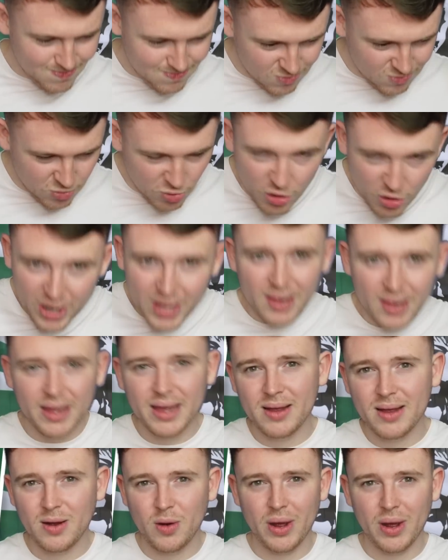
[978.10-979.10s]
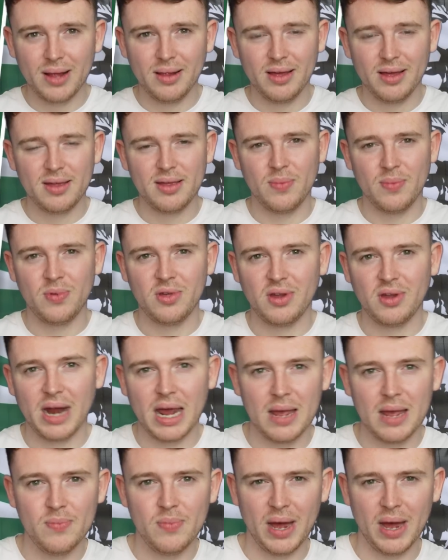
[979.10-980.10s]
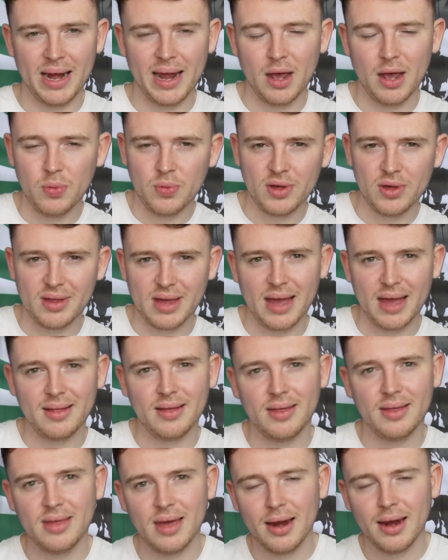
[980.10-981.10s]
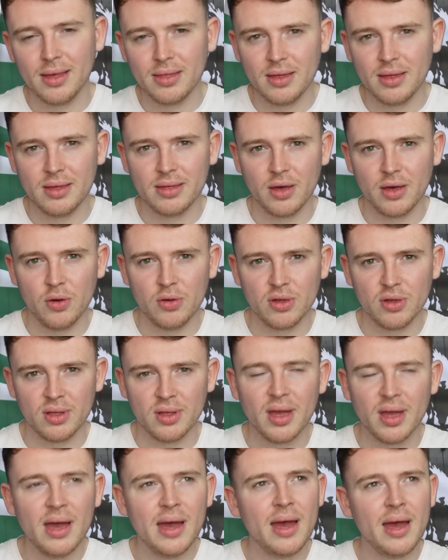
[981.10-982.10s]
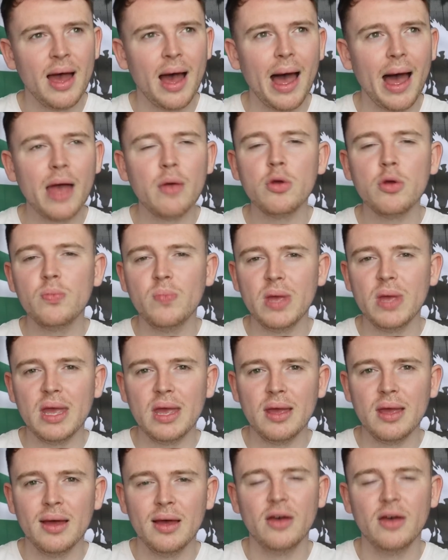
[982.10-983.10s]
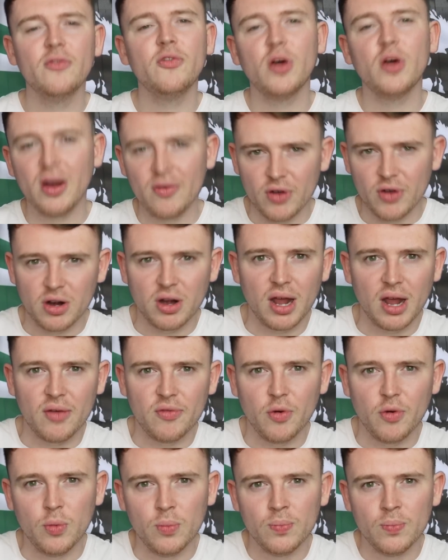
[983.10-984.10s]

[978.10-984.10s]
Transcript: really quickly subscribe and help us get to 33,000, I would be forever grateful.